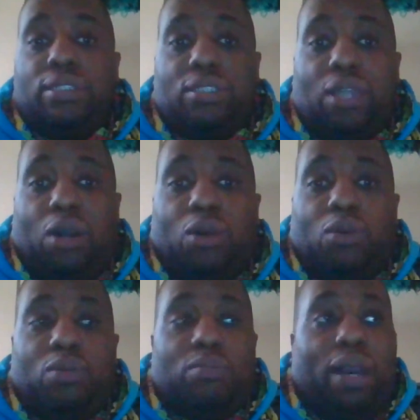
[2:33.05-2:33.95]

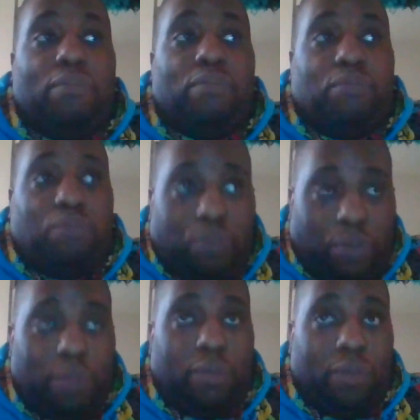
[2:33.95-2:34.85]
So my
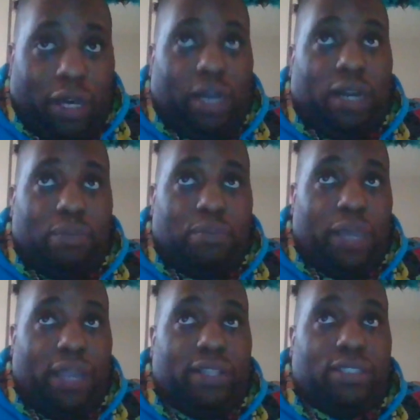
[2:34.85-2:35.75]

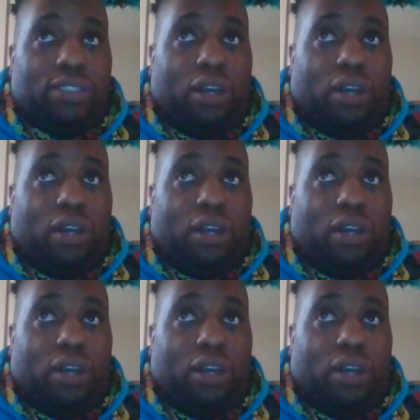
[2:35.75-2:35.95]
parents